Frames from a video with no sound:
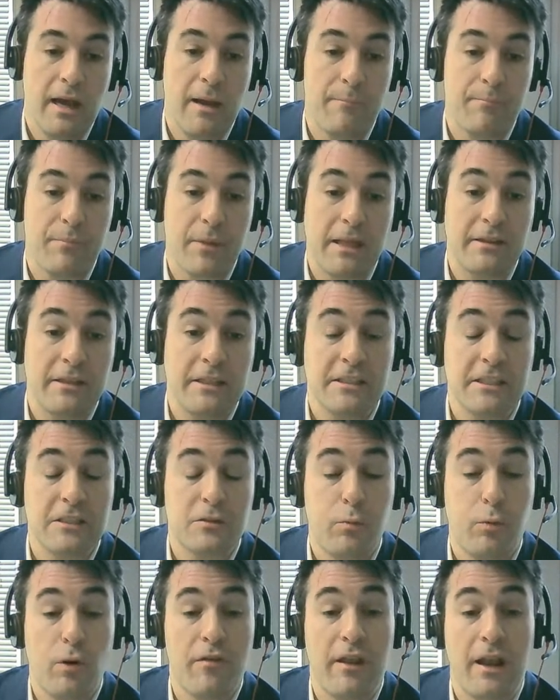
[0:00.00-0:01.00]
And this
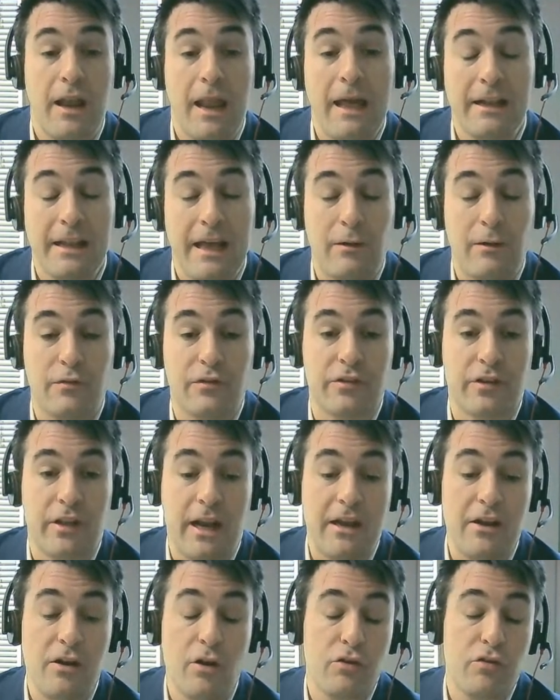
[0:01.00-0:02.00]
is where the lighthouses,
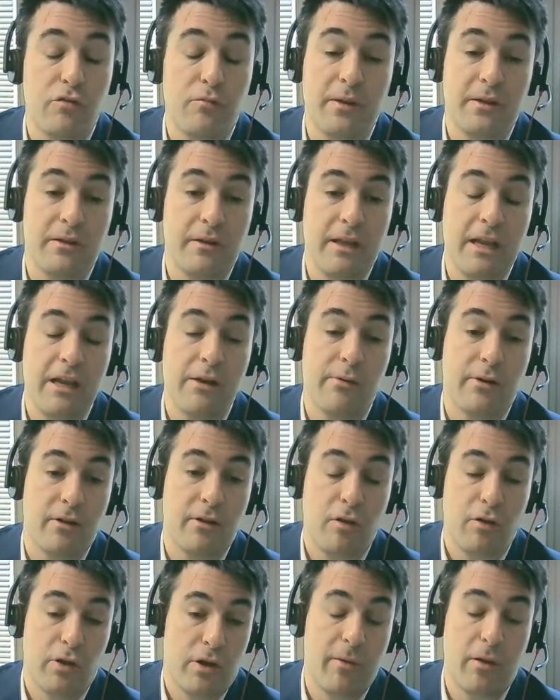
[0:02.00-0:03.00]
and I know you've been hearing a
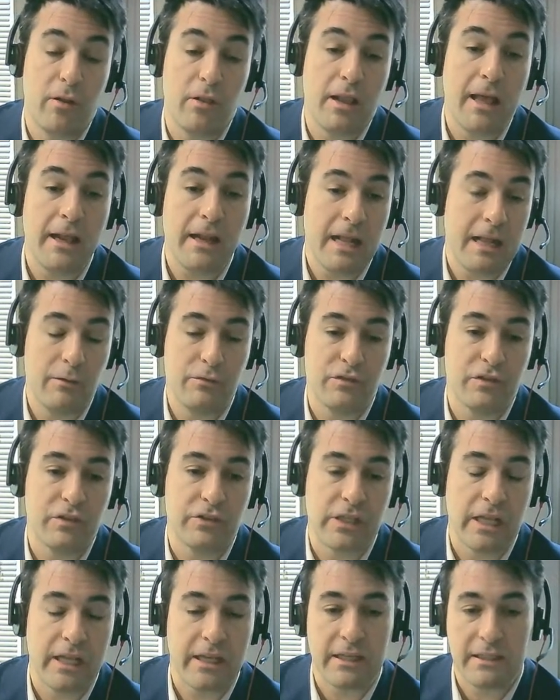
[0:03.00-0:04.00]
lot about
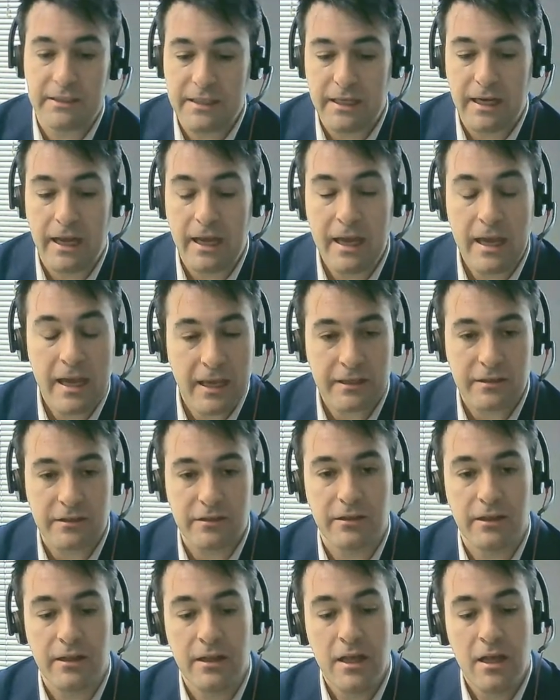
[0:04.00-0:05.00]
lighthouses like the 10X,
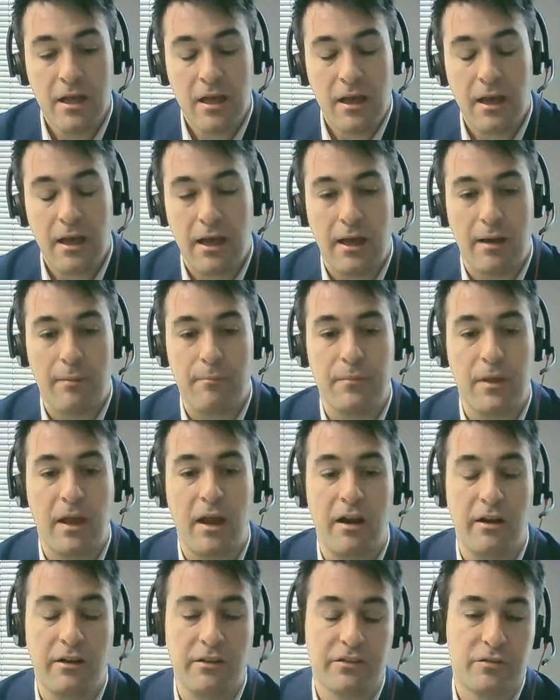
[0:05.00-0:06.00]
and
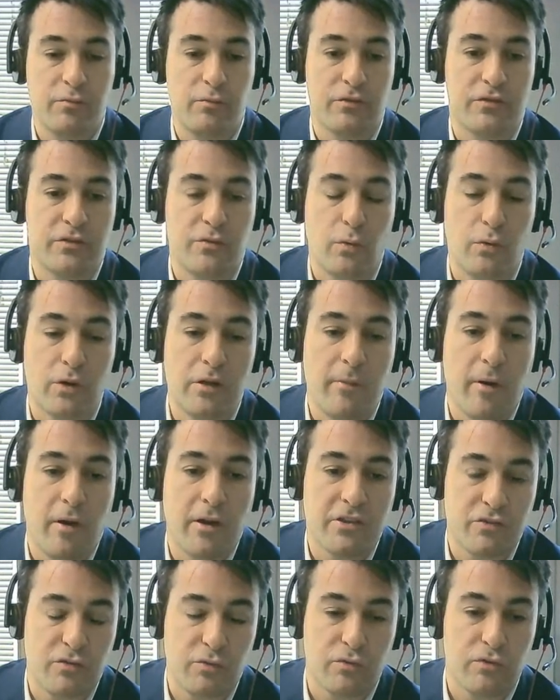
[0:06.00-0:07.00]
Ernst was talking
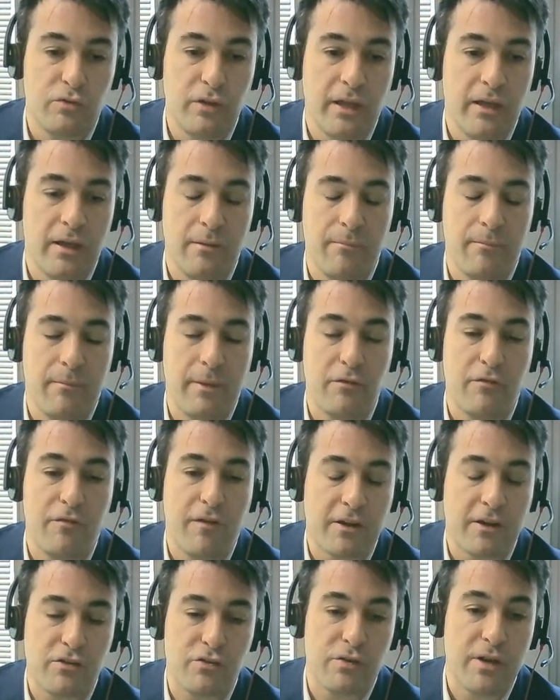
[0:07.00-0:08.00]
about
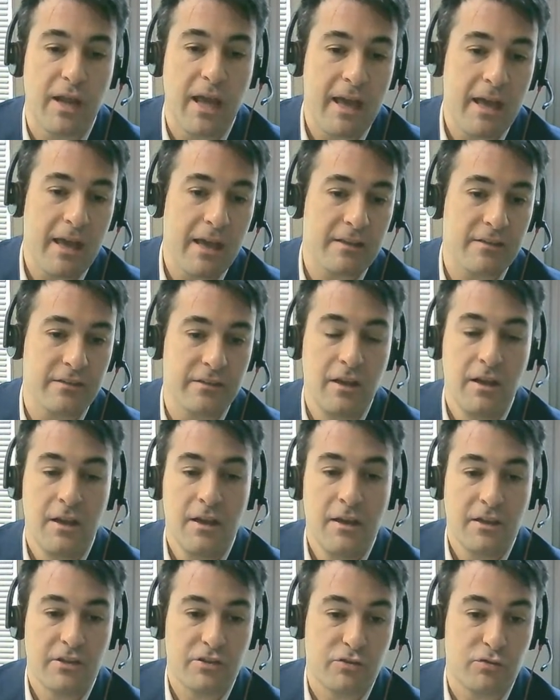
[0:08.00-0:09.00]
Manufacturing X,
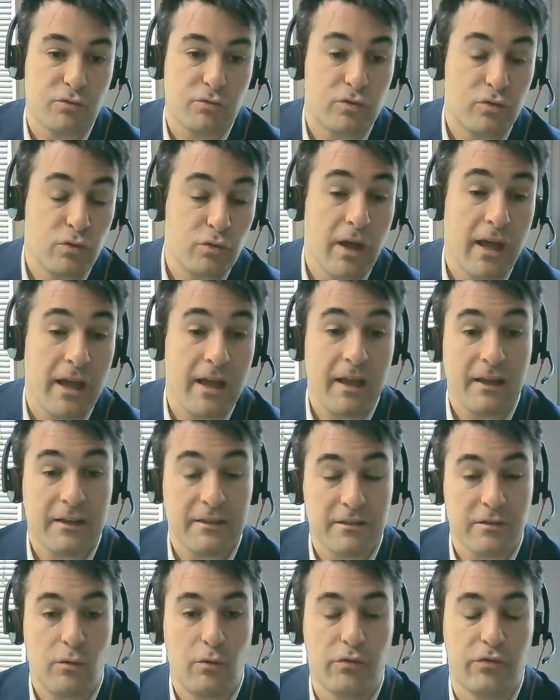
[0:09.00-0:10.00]
Structura
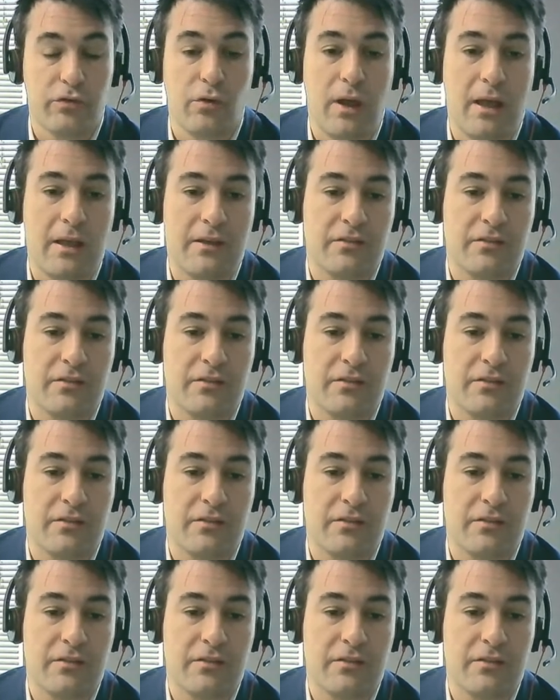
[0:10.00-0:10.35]
X also